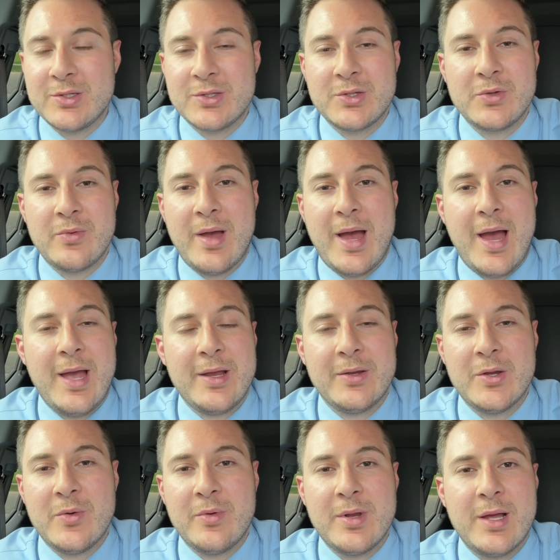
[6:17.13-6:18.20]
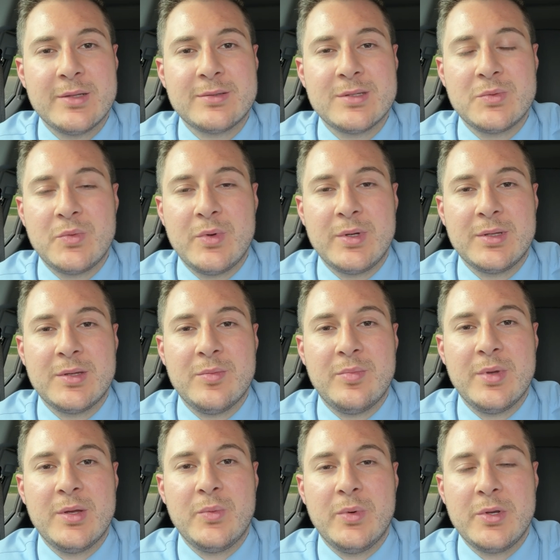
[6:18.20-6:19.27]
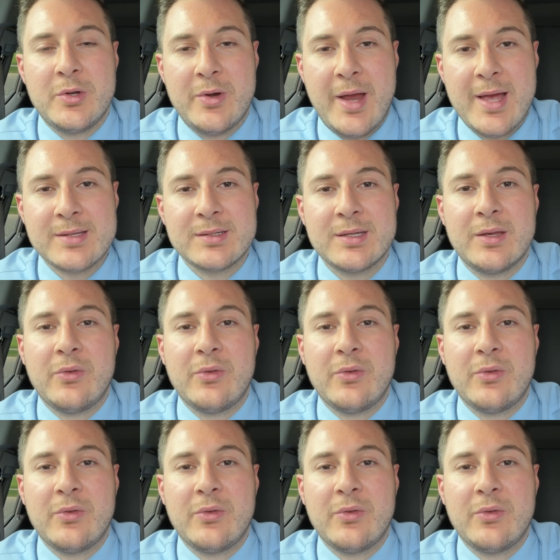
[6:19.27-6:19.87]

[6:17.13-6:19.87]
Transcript: too high and no one else is willing to bid what you're asking.